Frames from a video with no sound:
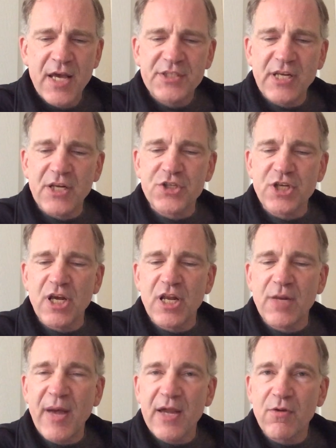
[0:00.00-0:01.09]
till a
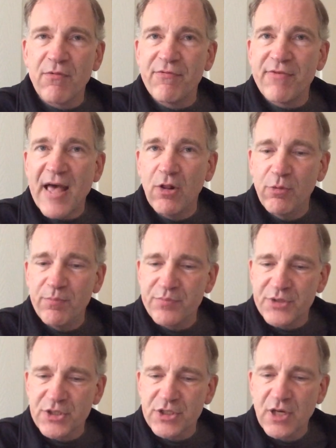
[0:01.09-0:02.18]
certain Michael
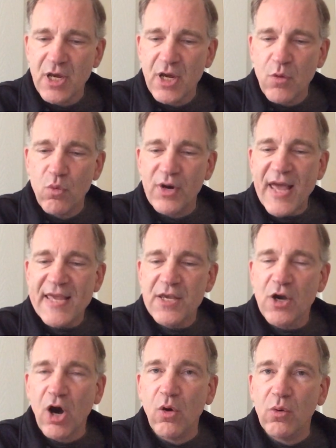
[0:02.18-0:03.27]
Phelps won 8
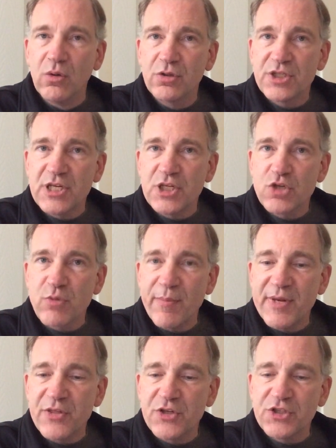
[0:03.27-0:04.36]
golds in
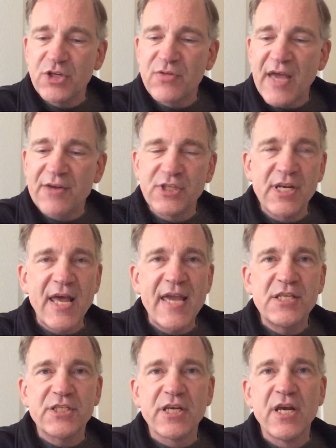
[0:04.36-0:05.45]
swimming at the
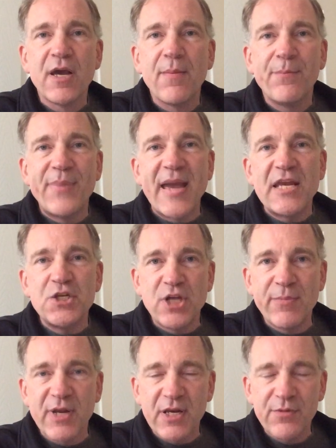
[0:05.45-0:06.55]
2008
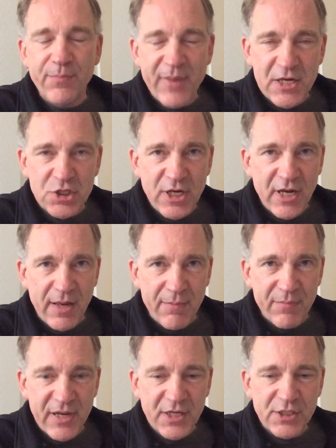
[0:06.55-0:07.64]
Beijing
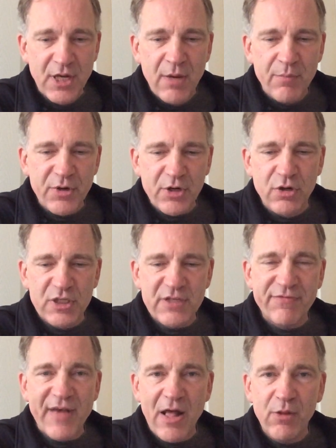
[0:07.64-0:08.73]
Olympics. But of course,
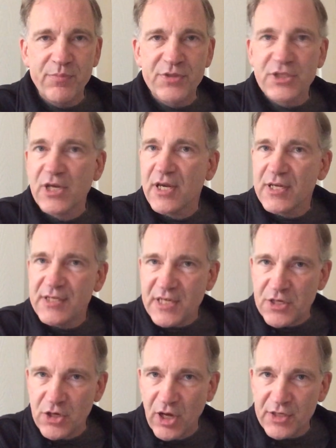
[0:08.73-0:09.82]
Phelps
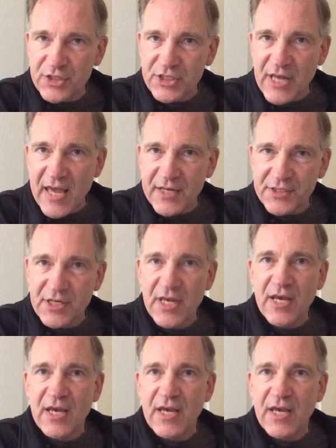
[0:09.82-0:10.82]
did not set